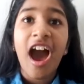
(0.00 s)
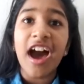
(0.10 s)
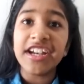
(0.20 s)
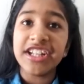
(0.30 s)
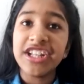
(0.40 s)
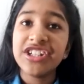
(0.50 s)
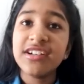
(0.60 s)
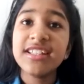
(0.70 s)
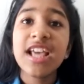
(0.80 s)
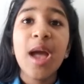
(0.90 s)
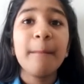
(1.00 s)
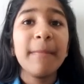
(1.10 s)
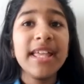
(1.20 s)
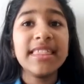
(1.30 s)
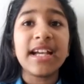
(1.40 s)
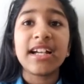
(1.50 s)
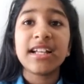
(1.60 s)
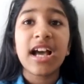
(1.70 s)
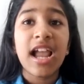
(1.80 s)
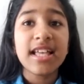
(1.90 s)
Our teachers made the
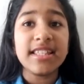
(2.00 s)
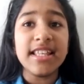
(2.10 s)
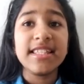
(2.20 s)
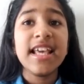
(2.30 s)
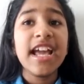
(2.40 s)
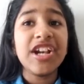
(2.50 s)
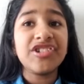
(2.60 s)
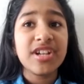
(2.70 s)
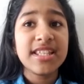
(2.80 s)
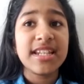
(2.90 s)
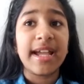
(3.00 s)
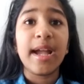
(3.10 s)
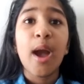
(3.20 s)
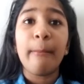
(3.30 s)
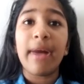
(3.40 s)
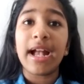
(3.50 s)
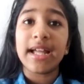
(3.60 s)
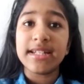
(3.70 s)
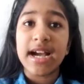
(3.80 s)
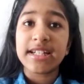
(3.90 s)
classes interesting by
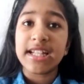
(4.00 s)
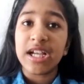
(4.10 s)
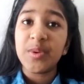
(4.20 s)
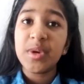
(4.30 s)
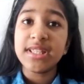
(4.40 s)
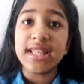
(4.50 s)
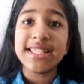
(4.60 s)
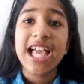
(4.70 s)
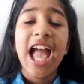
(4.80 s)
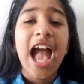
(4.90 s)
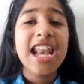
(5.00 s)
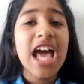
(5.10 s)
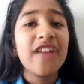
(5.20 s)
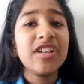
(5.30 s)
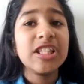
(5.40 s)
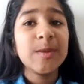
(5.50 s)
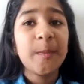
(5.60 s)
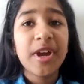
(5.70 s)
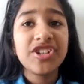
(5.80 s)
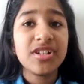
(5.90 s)
conducting quizzes and having
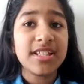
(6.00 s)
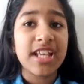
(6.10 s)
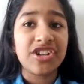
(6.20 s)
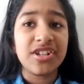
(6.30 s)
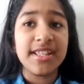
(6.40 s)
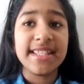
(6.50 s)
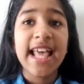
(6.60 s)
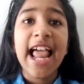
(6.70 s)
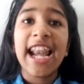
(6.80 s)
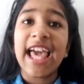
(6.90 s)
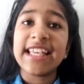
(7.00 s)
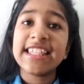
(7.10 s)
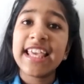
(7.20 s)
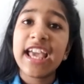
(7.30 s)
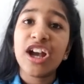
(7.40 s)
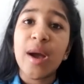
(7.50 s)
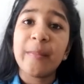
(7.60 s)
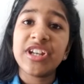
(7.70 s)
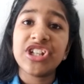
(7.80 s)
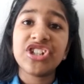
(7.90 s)
special sessions like singing
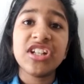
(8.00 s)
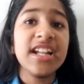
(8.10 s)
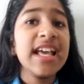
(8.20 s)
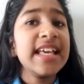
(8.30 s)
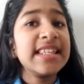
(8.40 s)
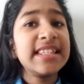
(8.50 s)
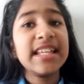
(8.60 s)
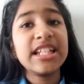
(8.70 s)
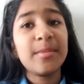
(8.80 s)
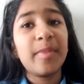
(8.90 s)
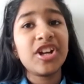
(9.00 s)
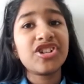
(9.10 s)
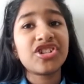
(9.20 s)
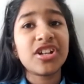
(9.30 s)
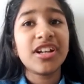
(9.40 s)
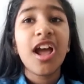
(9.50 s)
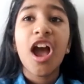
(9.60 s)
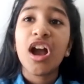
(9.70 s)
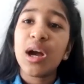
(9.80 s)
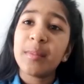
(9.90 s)
competition, scene depiction,
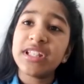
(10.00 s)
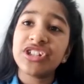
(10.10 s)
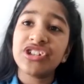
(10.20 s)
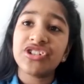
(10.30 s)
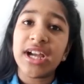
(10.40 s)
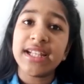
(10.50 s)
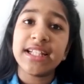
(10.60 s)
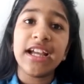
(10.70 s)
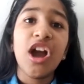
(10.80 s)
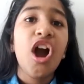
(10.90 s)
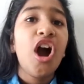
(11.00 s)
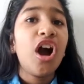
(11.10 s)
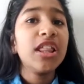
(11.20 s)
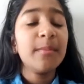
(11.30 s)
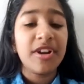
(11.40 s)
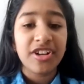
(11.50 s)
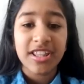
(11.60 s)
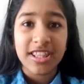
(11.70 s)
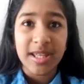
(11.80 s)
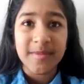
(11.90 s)
composition writing on the
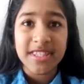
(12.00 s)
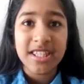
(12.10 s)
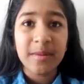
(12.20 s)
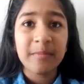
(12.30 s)
Marian themes.